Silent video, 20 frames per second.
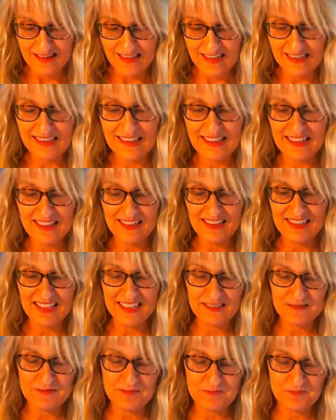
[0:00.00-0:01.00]

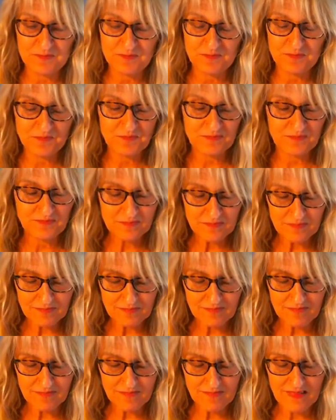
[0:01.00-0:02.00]
Clarity
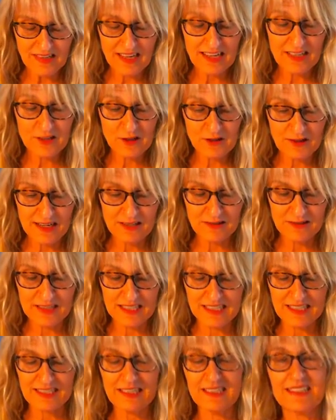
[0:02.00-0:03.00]
and
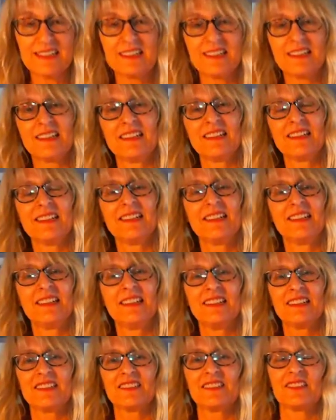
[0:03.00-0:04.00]
grounding.
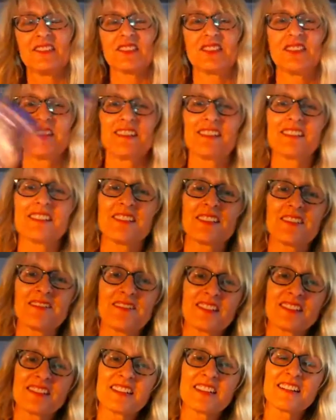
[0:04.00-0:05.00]
So I'll show you this card
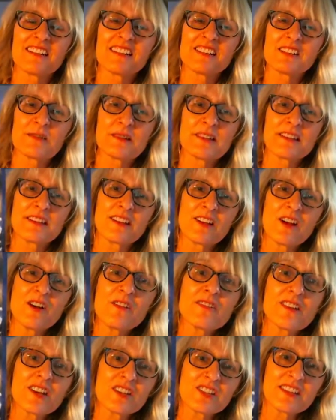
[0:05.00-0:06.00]
first. All right, so we, the
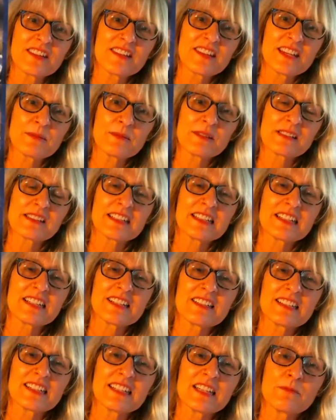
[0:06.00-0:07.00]
overarching theme is
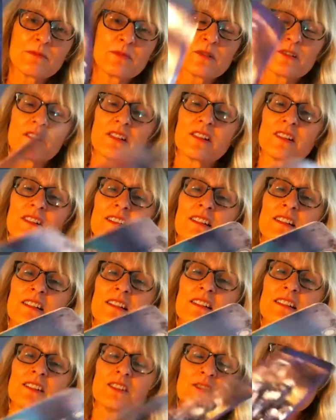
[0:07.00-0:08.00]
clarity,
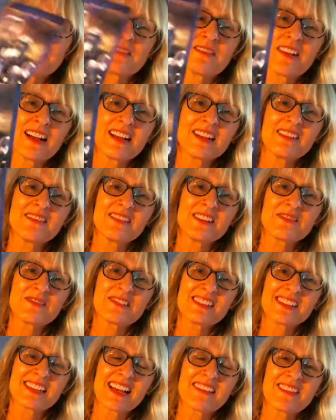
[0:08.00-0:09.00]
number 25, number
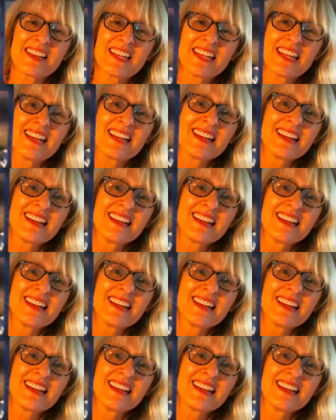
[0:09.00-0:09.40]
7.